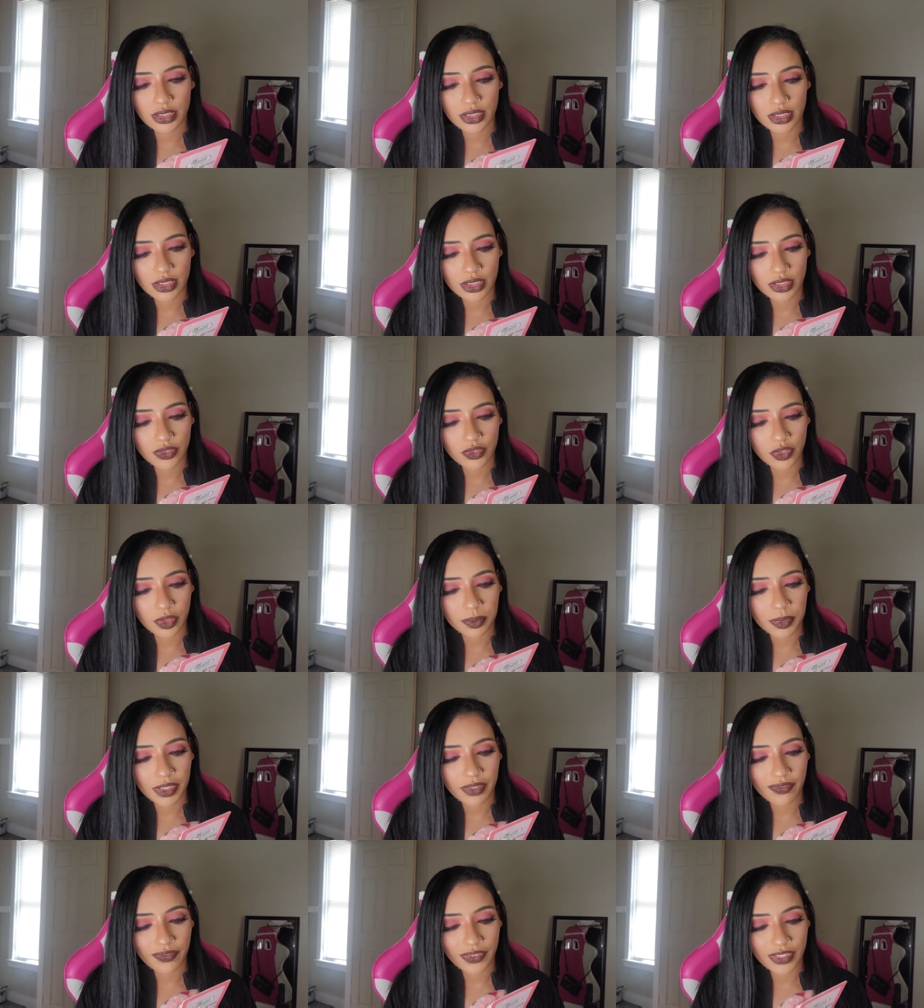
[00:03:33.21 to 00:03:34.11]
This is
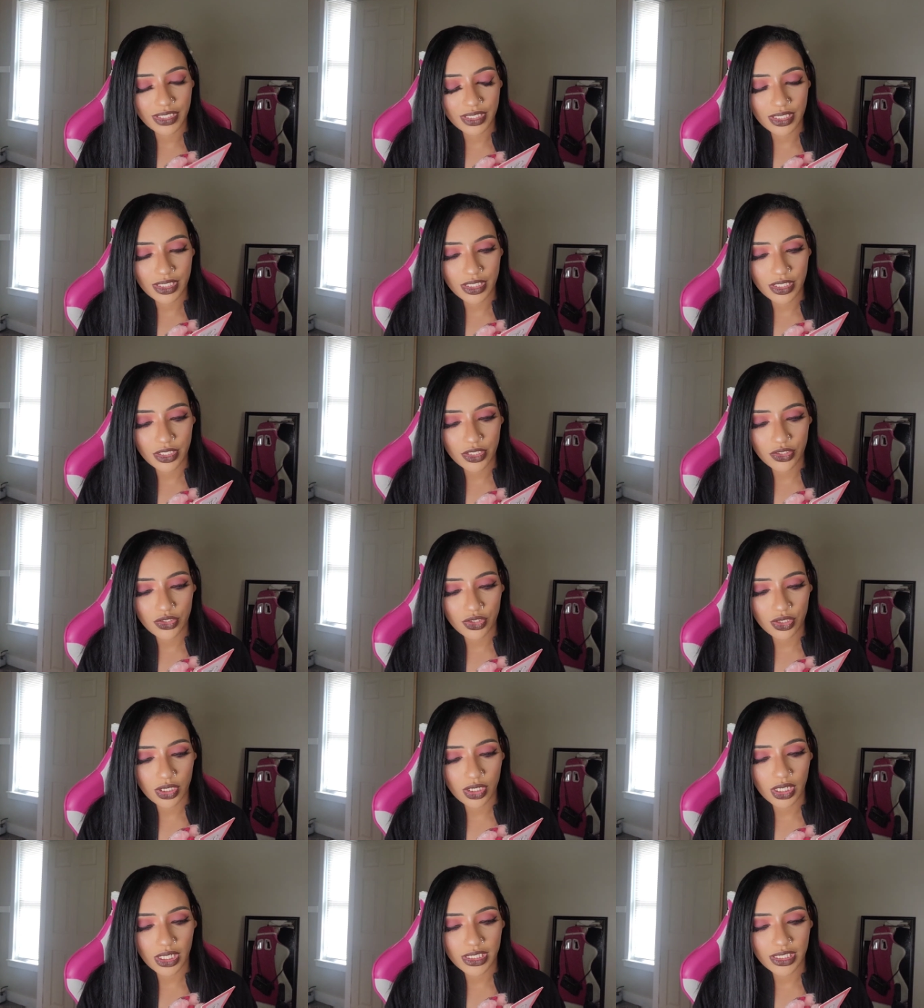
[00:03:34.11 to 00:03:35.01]
from the Vintage
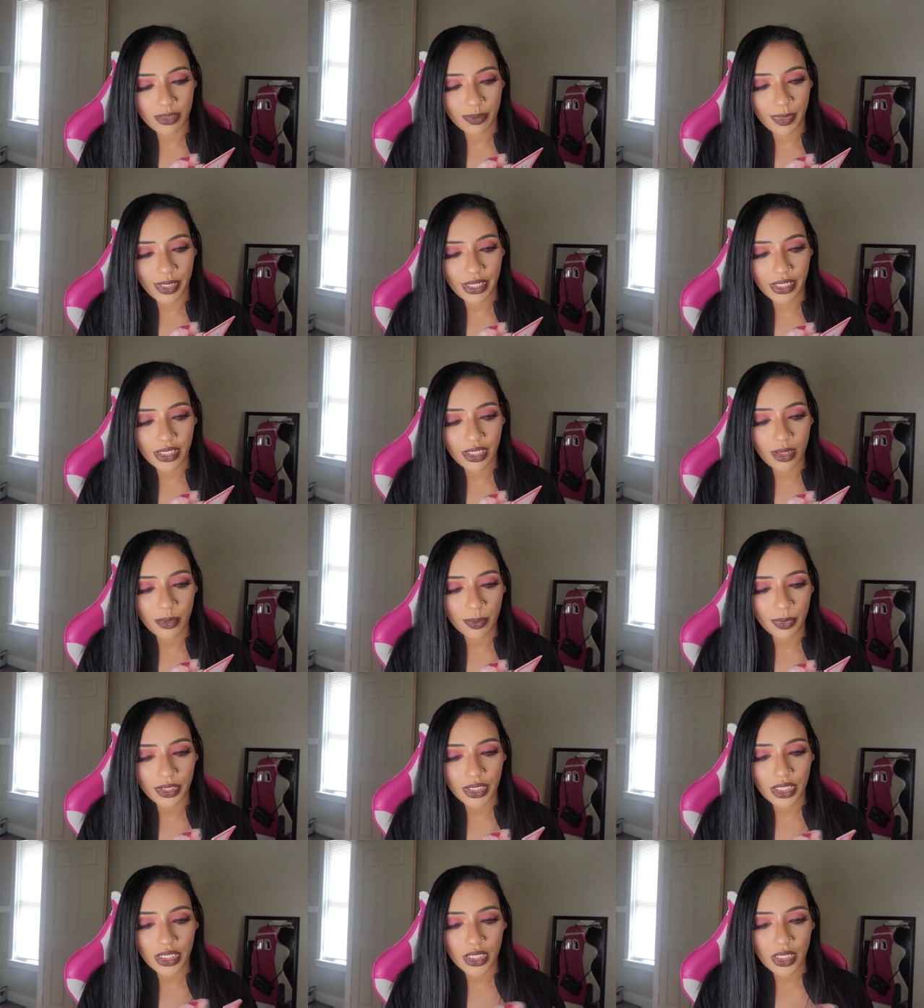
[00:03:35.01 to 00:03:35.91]
Cosmetic
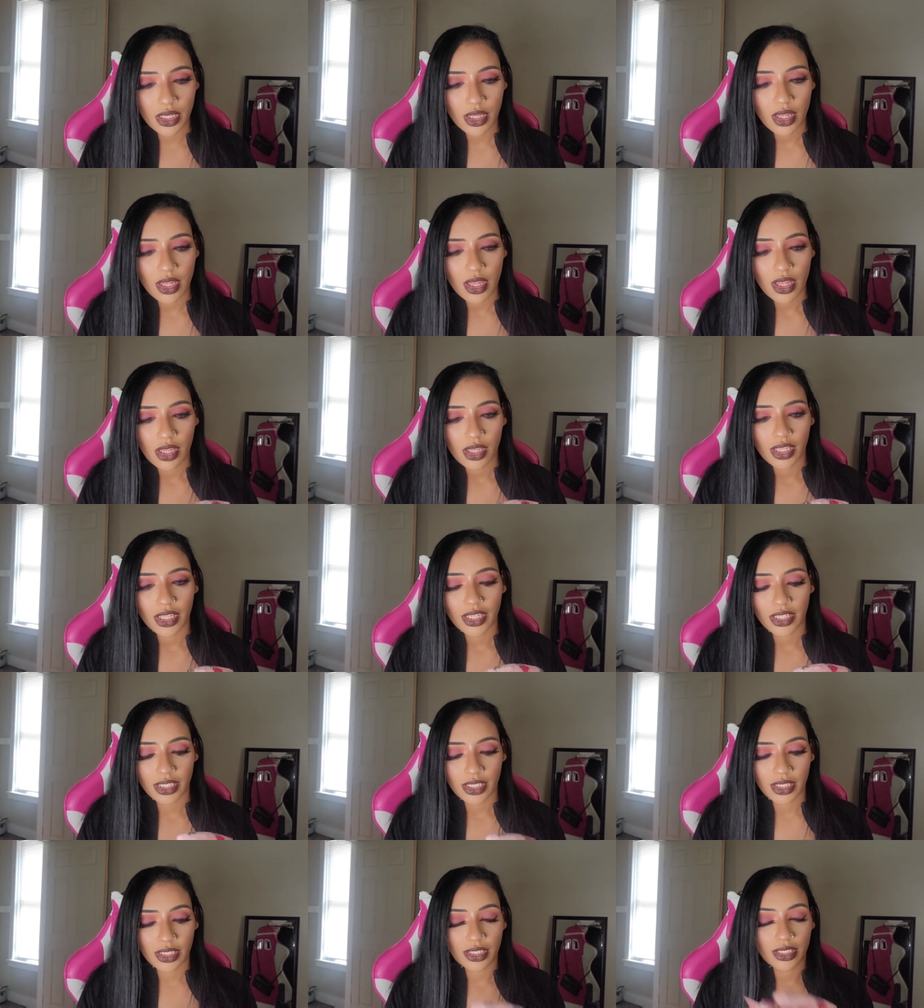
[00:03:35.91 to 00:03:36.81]
Company,
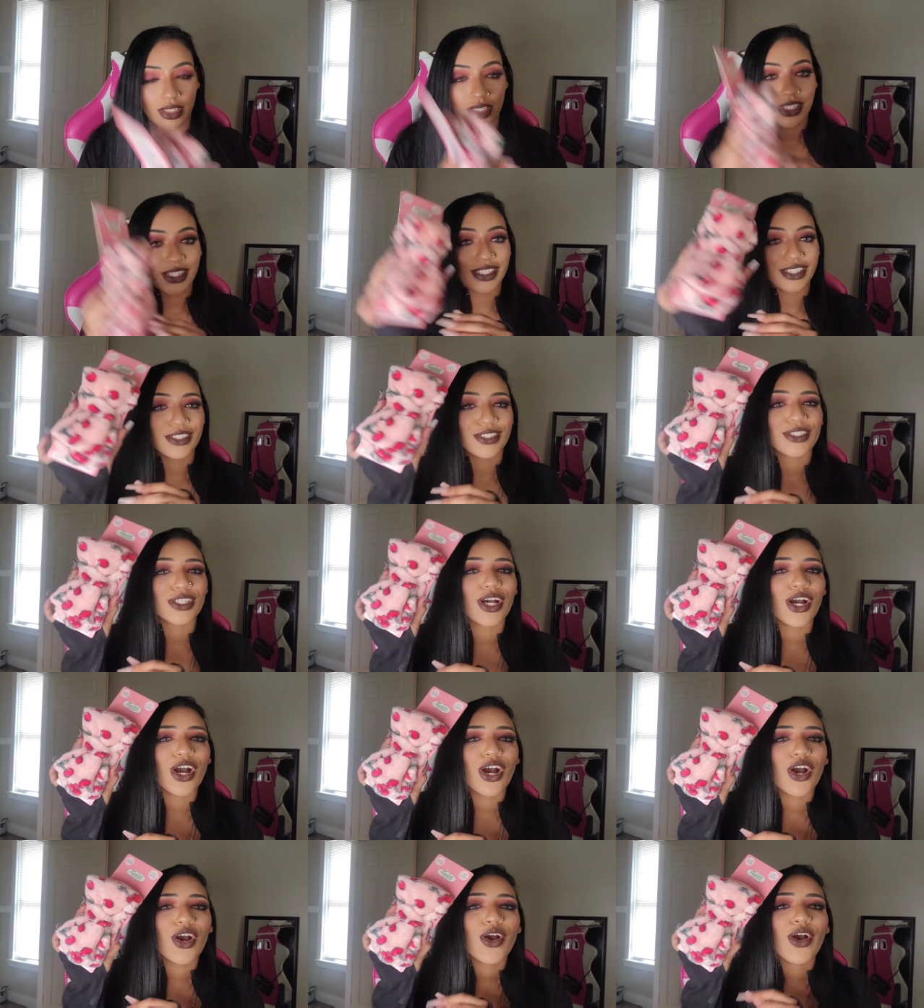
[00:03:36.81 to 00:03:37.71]
and it's
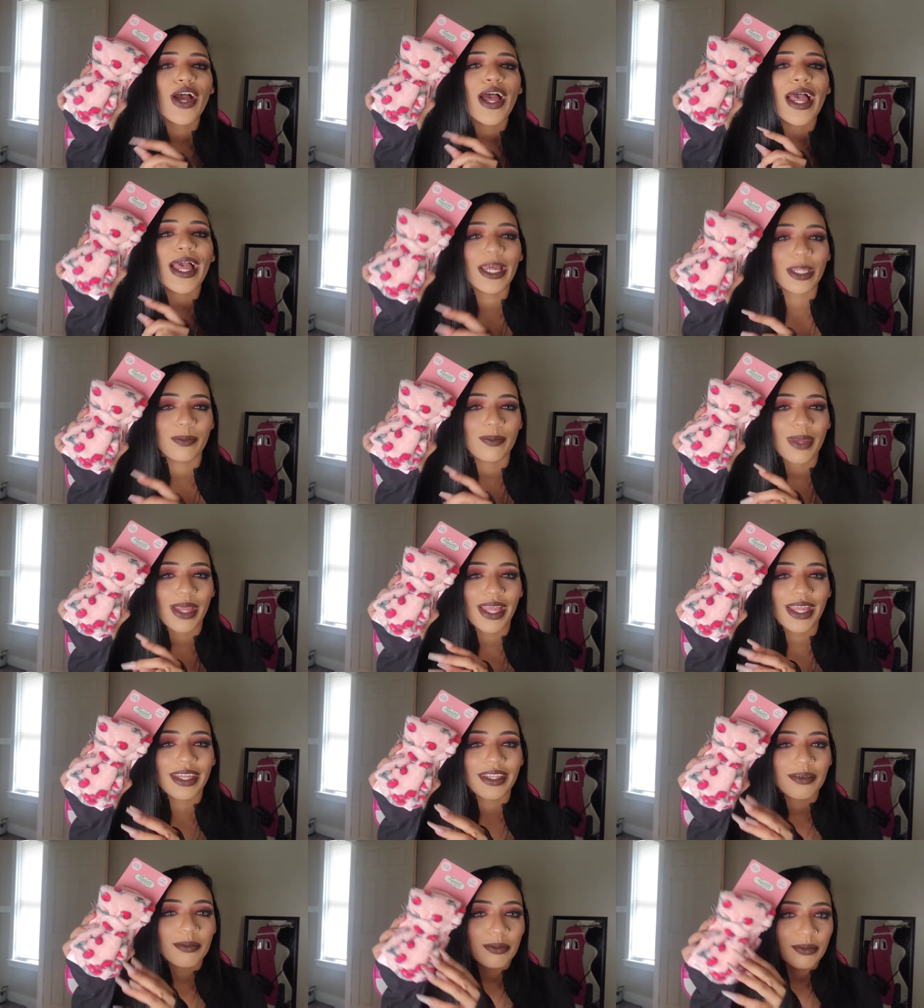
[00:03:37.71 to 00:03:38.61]
a
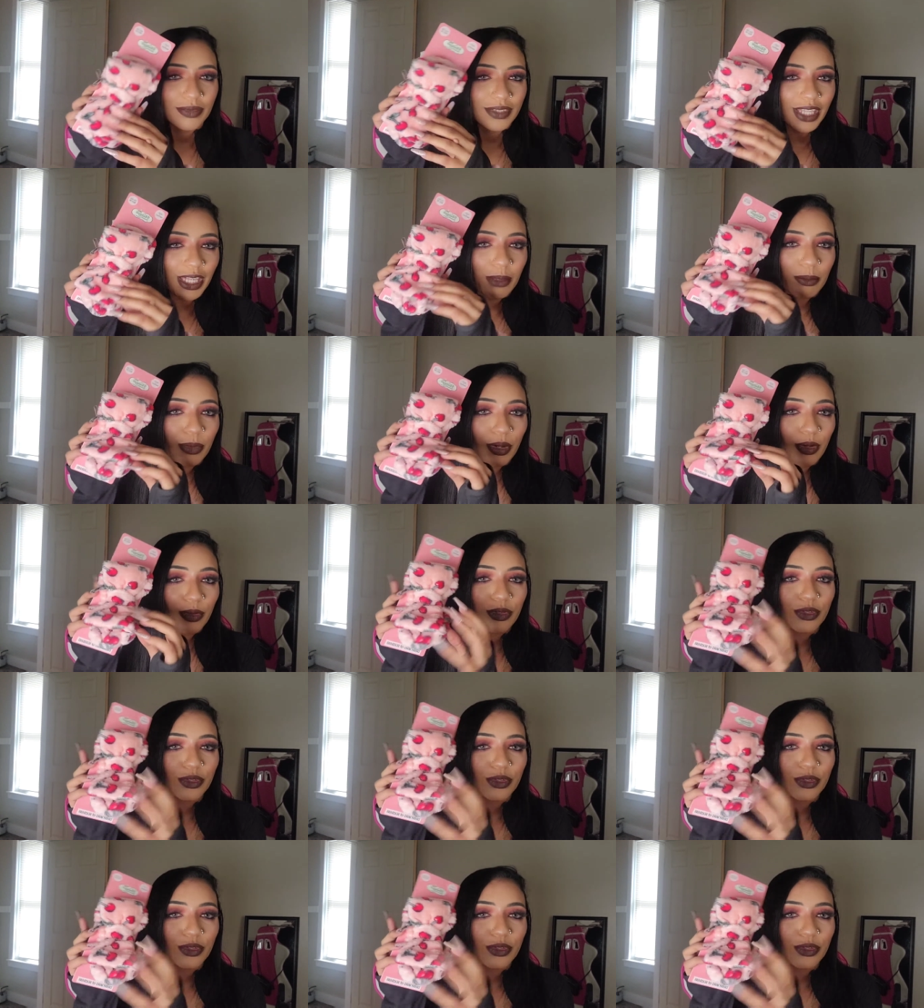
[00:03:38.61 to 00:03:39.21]
headband like bow.